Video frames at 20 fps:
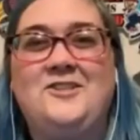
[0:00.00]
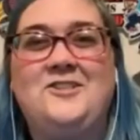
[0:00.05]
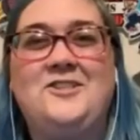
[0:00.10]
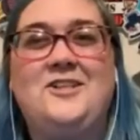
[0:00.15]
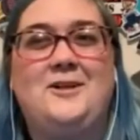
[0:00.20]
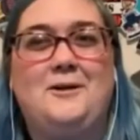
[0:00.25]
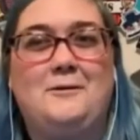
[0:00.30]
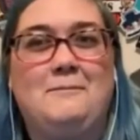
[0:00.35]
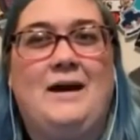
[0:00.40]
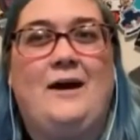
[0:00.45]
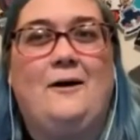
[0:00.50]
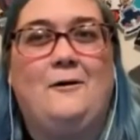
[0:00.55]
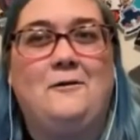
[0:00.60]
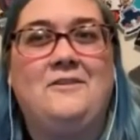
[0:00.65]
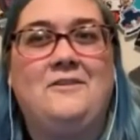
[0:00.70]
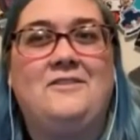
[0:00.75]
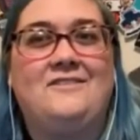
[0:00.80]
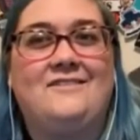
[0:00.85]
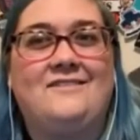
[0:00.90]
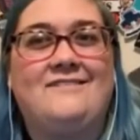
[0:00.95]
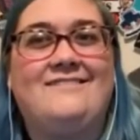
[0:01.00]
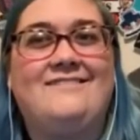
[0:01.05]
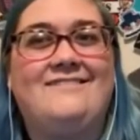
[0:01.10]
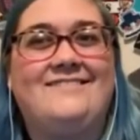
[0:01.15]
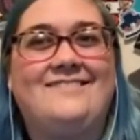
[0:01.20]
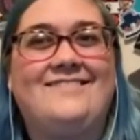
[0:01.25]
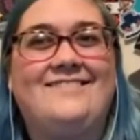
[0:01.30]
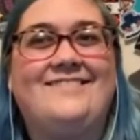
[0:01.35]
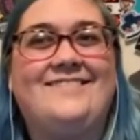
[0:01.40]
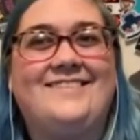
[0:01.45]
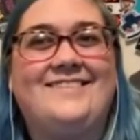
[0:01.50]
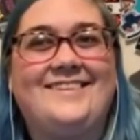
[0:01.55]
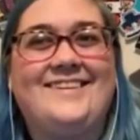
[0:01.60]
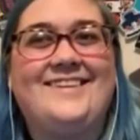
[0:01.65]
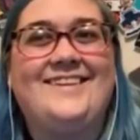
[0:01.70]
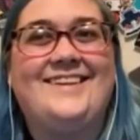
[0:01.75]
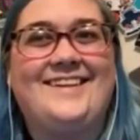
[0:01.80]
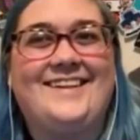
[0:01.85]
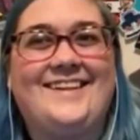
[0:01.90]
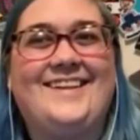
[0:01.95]
example, in your mouth. Yeah,
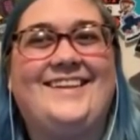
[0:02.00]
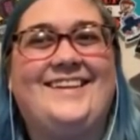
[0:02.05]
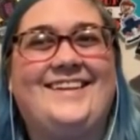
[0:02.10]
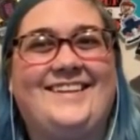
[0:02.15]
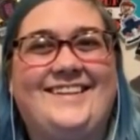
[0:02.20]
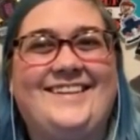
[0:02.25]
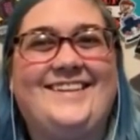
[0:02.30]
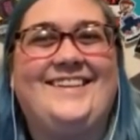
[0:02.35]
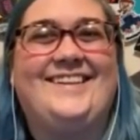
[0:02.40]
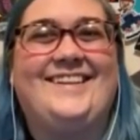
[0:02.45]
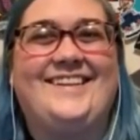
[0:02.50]
like well, I